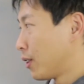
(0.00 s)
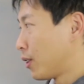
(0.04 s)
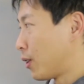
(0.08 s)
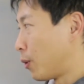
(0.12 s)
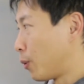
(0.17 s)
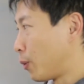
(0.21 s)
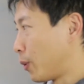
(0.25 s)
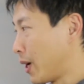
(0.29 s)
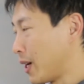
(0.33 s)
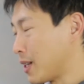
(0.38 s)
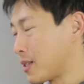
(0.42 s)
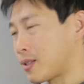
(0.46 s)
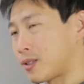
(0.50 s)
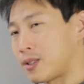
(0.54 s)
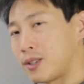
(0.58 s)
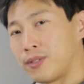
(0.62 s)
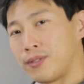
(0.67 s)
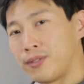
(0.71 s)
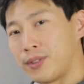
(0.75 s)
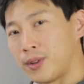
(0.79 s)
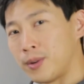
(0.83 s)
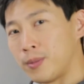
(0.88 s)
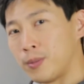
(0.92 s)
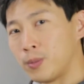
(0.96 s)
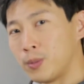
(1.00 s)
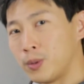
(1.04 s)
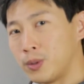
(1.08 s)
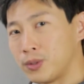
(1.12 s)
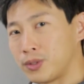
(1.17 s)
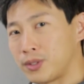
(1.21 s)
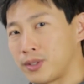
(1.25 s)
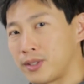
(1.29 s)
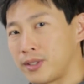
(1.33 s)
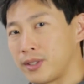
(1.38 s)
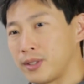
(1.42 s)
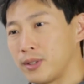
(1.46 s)
the rest of them will
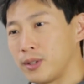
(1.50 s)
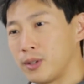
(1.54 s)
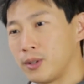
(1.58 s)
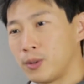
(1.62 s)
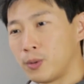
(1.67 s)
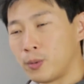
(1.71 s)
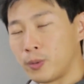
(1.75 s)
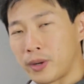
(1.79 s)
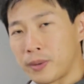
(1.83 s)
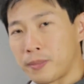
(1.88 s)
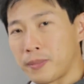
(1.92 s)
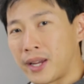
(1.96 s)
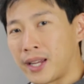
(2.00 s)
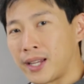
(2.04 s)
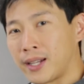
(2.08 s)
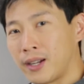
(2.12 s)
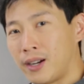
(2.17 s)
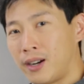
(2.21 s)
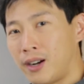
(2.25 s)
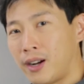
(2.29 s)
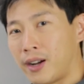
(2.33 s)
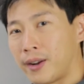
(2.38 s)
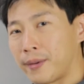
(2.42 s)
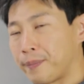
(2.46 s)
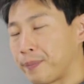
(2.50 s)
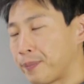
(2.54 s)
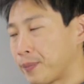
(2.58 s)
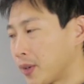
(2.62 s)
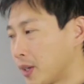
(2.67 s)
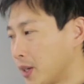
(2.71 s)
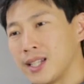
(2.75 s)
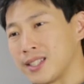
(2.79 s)
still remain on.